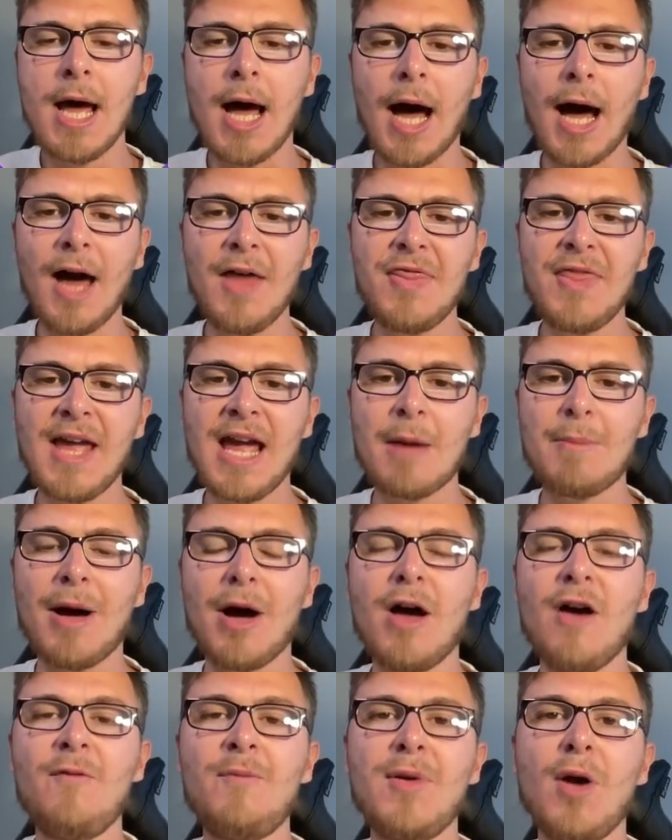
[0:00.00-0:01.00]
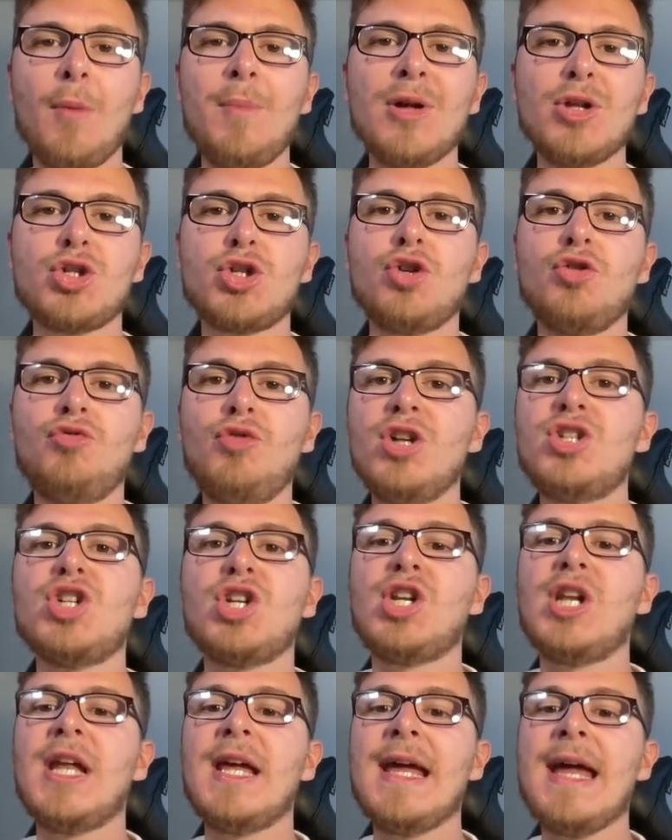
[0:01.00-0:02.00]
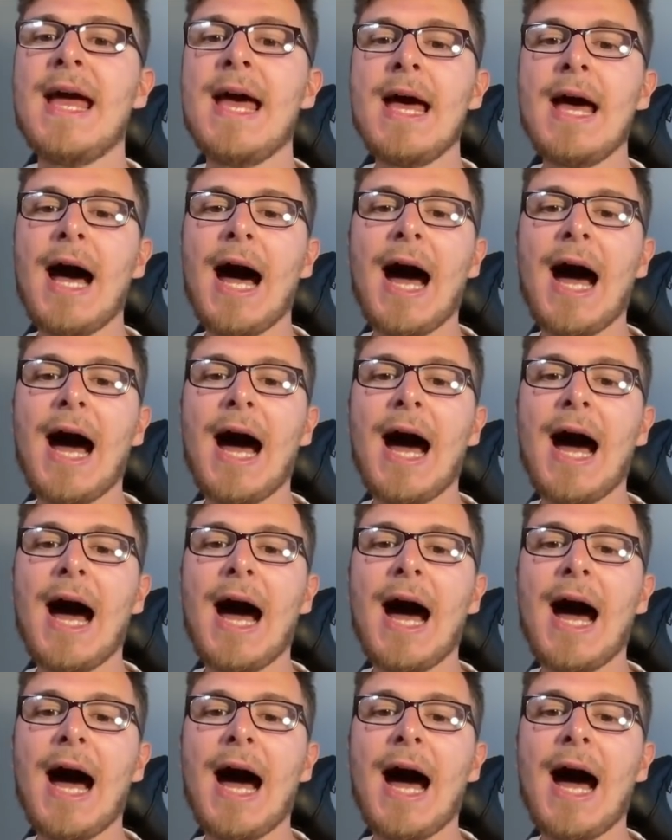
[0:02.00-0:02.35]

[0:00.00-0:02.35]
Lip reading: I think about FPL a bit too rigidly.